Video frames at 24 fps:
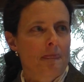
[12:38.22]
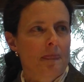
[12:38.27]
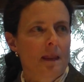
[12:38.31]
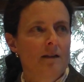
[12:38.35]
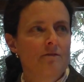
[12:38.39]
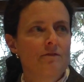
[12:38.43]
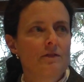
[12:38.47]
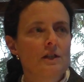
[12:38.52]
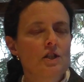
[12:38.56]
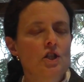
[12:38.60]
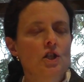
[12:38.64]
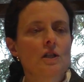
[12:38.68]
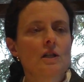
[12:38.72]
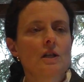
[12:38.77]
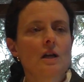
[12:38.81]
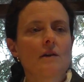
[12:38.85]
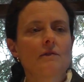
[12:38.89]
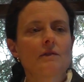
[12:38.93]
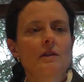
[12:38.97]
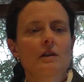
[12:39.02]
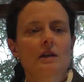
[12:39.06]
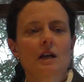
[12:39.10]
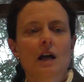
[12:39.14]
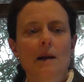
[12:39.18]
a vision
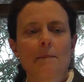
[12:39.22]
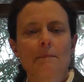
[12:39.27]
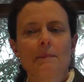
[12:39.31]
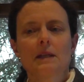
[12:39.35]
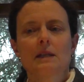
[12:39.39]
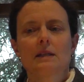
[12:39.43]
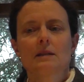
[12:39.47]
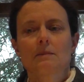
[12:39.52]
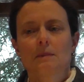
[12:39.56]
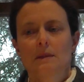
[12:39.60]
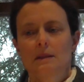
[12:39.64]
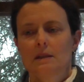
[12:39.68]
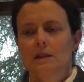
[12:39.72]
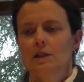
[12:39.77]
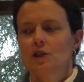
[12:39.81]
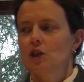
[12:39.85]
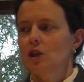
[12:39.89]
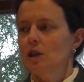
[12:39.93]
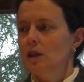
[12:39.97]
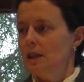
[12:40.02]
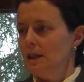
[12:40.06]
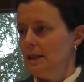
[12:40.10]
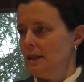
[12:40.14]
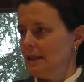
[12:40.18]
of their company's
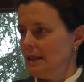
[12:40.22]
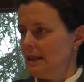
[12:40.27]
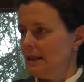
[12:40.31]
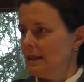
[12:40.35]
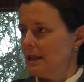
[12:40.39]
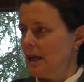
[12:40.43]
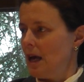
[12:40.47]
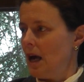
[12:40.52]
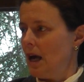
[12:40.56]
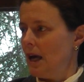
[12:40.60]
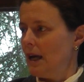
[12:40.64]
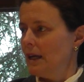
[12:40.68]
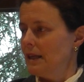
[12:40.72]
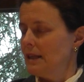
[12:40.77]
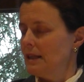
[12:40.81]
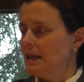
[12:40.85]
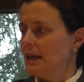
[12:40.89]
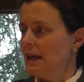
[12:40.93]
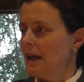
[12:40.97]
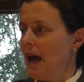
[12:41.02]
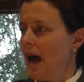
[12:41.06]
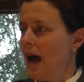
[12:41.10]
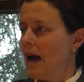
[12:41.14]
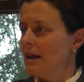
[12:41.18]
position in
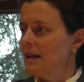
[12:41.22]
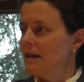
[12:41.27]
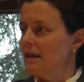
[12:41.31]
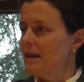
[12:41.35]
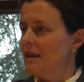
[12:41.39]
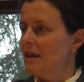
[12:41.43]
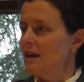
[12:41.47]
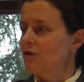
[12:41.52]
society and